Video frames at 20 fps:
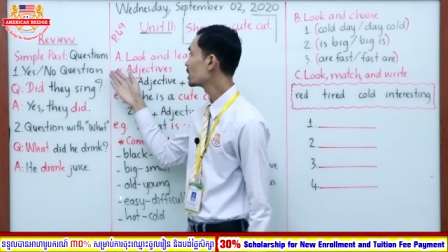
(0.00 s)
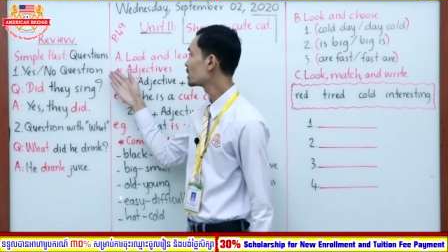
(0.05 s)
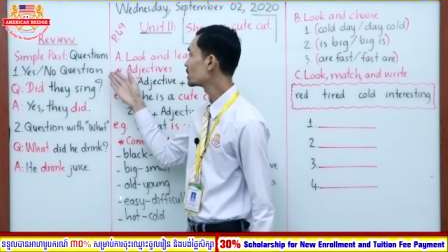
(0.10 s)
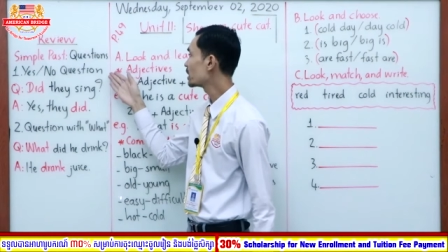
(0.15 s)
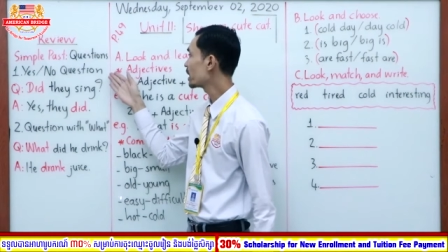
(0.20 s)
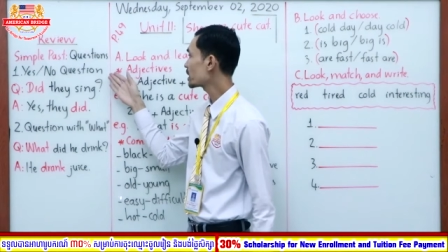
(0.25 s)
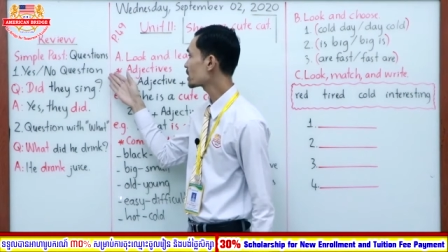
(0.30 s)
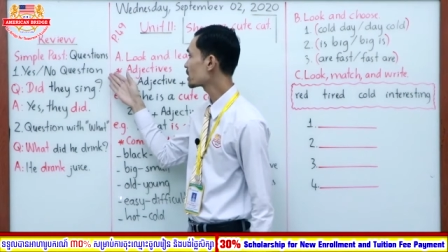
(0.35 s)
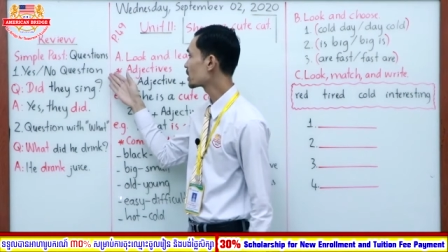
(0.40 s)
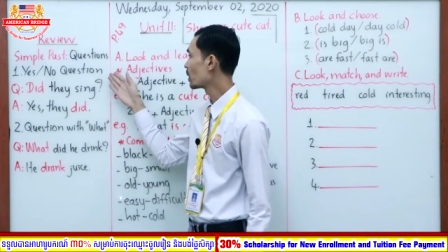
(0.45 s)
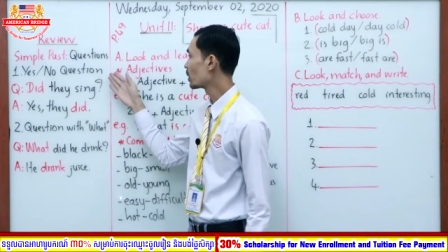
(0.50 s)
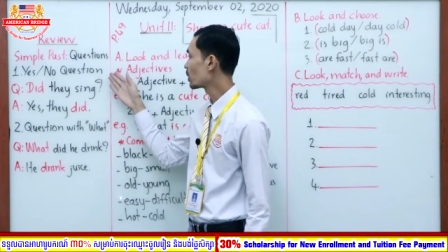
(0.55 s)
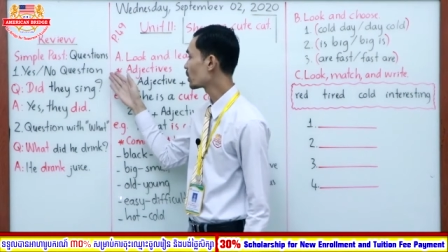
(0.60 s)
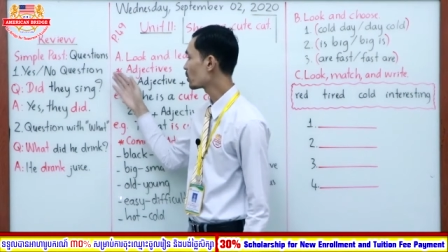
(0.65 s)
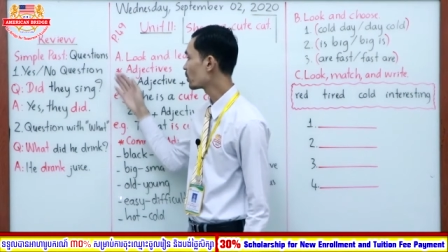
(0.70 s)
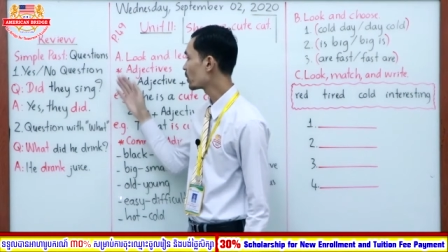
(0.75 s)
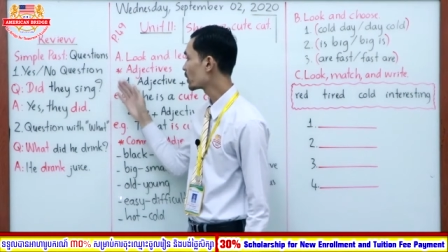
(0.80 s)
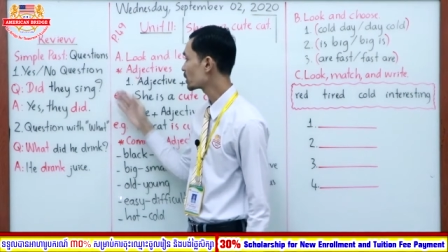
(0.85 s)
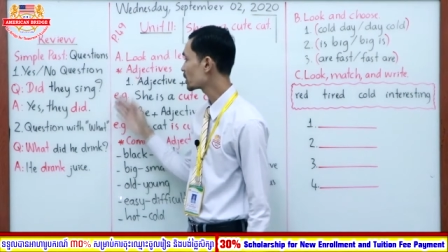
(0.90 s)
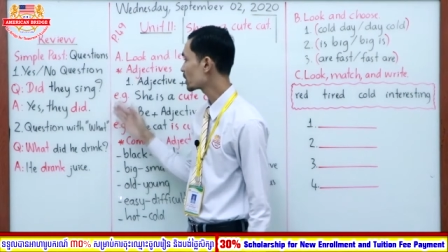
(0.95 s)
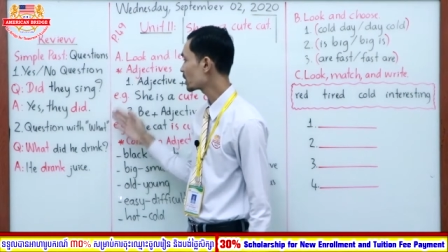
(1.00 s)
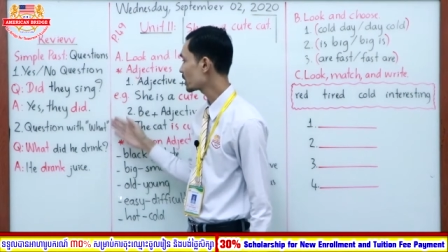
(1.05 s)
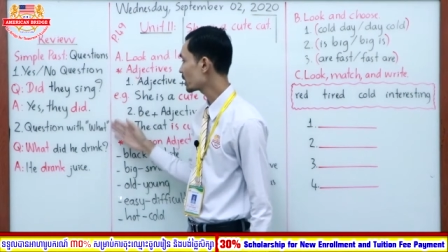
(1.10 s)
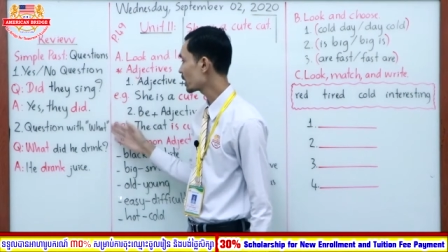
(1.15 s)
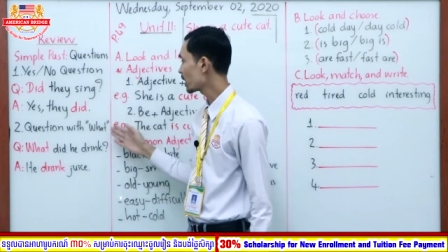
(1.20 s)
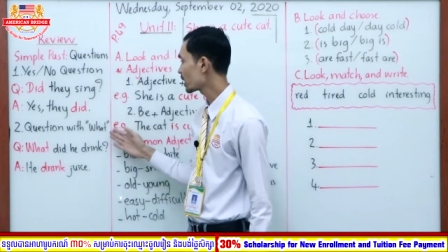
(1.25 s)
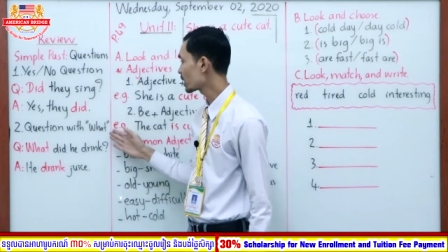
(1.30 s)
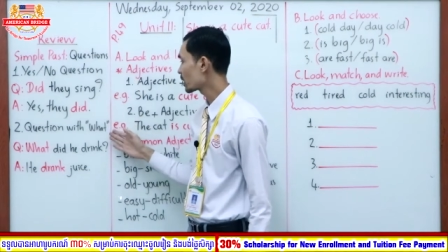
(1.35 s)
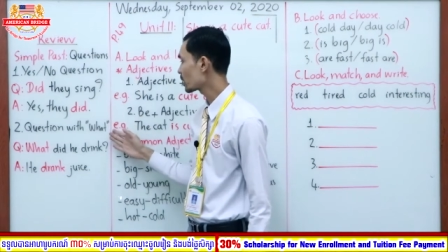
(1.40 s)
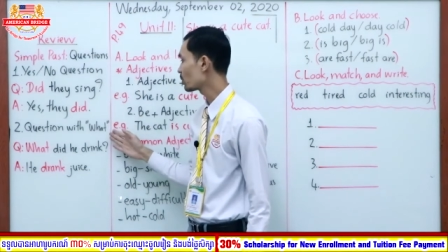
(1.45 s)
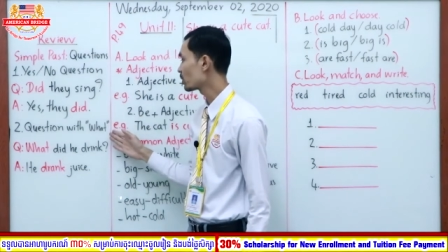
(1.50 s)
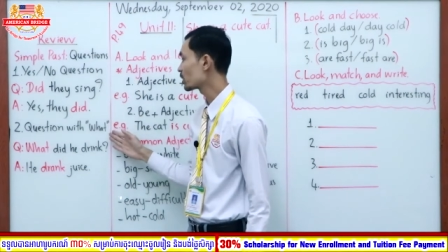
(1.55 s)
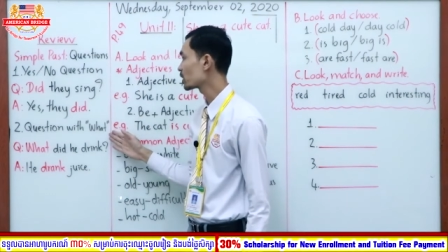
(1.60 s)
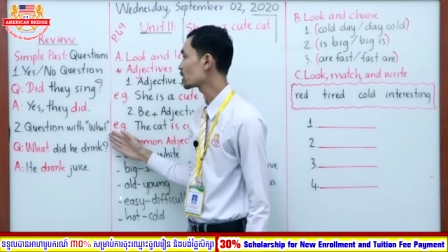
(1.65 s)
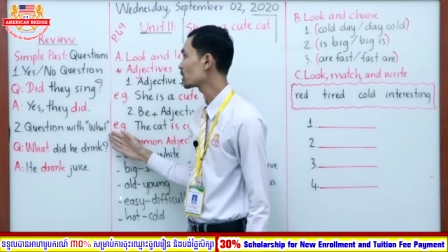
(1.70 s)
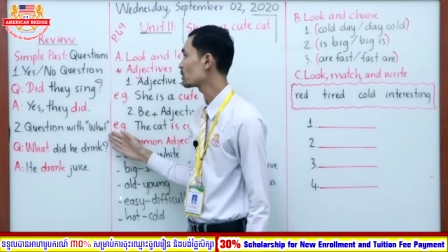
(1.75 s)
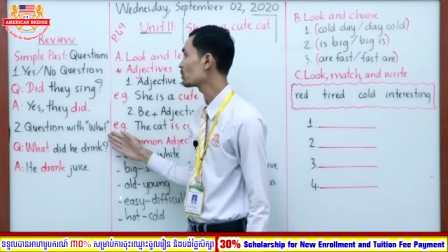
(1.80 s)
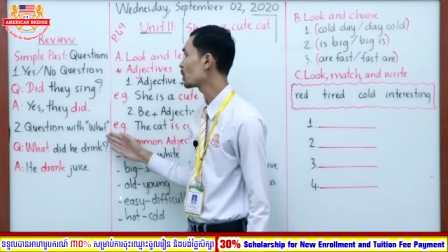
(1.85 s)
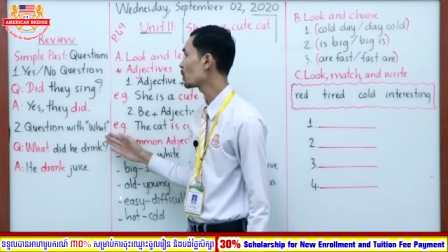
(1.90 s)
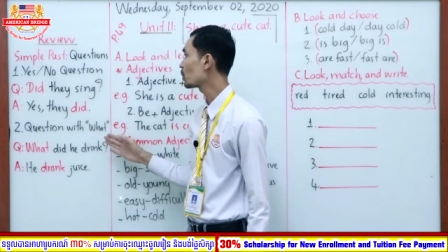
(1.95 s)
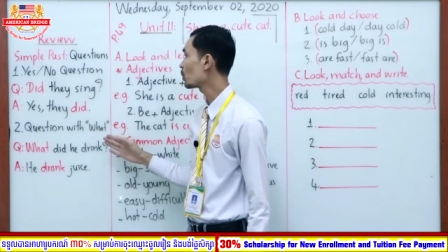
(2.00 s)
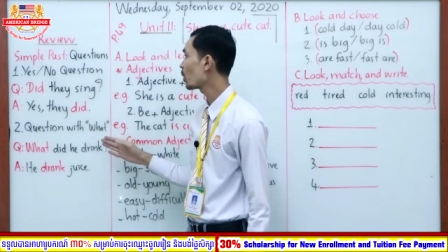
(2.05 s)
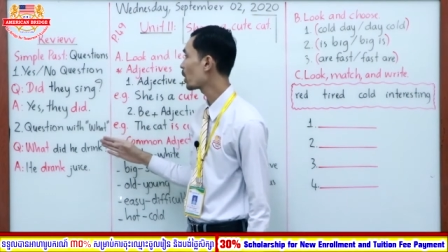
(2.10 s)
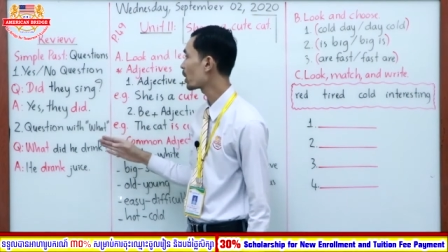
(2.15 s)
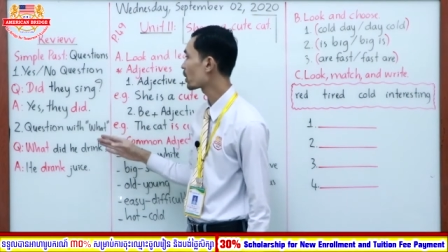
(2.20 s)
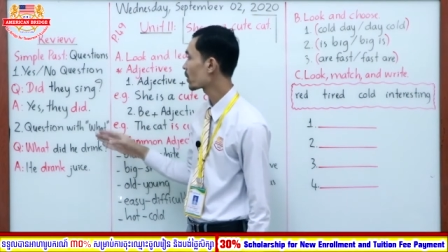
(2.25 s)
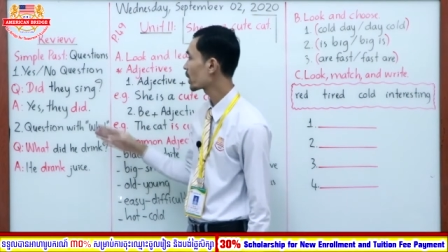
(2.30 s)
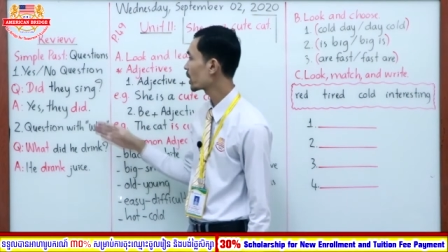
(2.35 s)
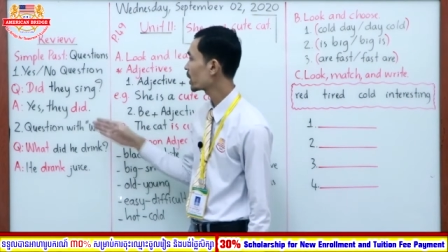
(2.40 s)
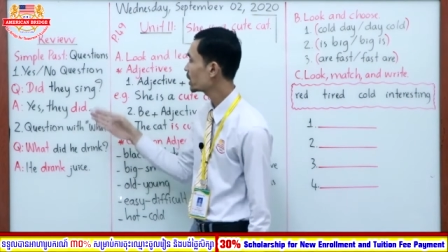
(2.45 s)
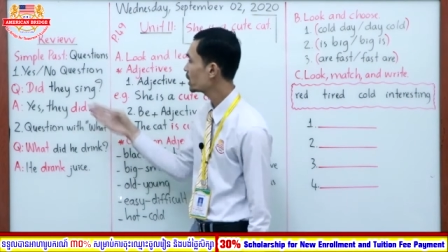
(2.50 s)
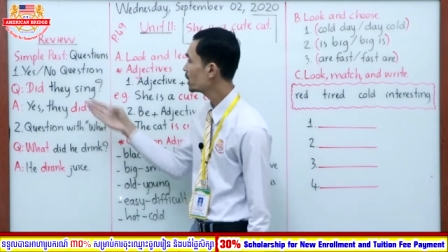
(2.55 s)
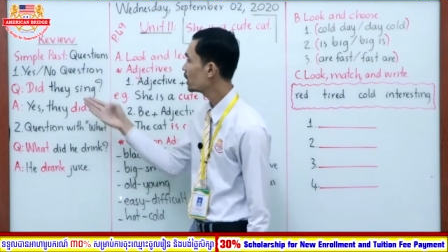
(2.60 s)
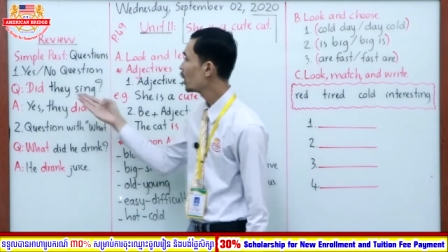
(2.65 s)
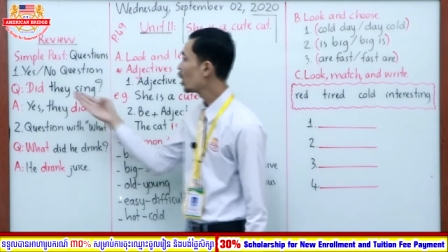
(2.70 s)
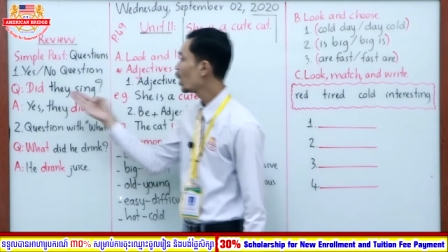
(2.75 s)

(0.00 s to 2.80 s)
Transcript: yes, no question and question with what, right?